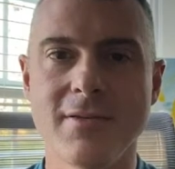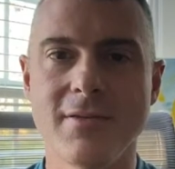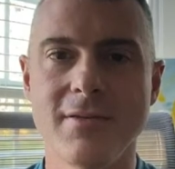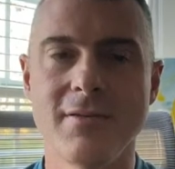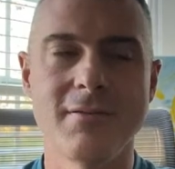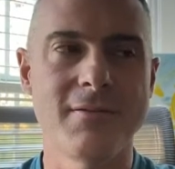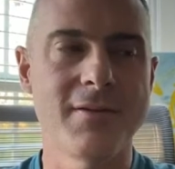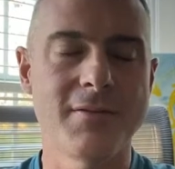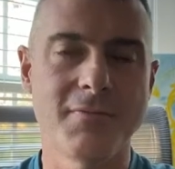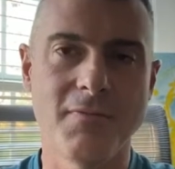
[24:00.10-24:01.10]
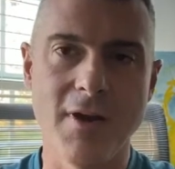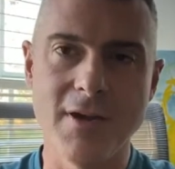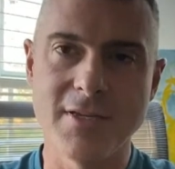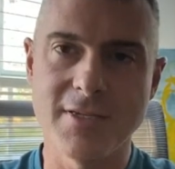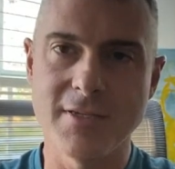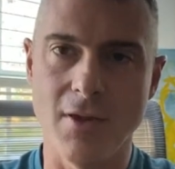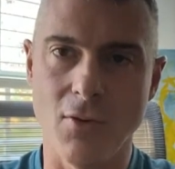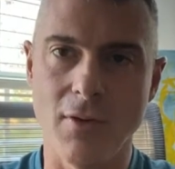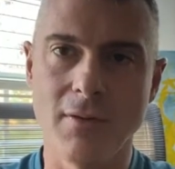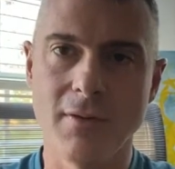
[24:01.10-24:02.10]
it's very
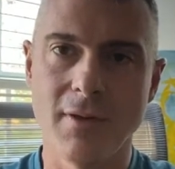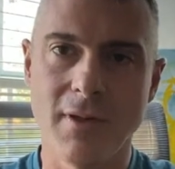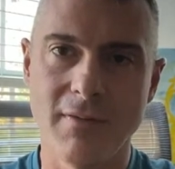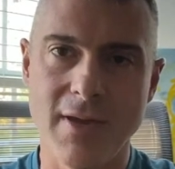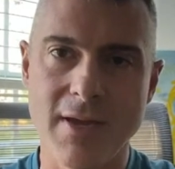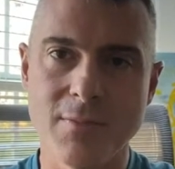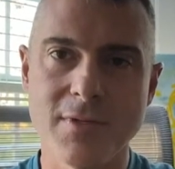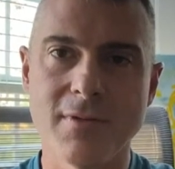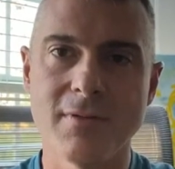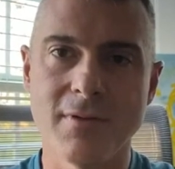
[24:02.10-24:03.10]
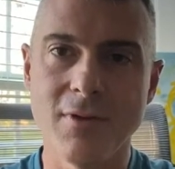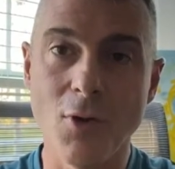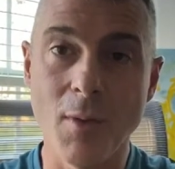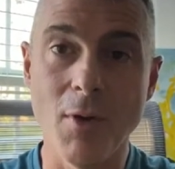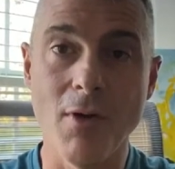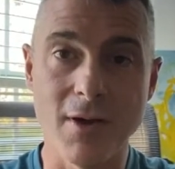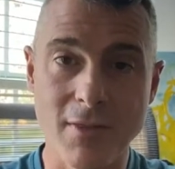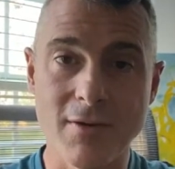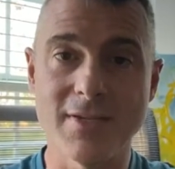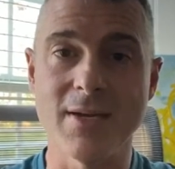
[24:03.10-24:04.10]
subtle at times. And don't get me wrong,
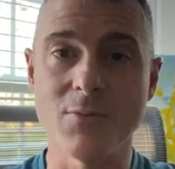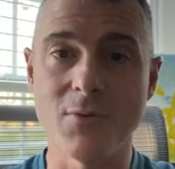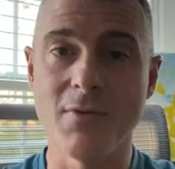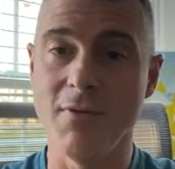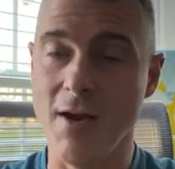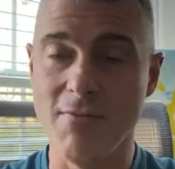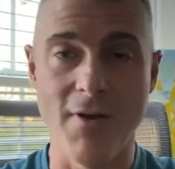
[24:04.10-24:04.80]
there are times where you are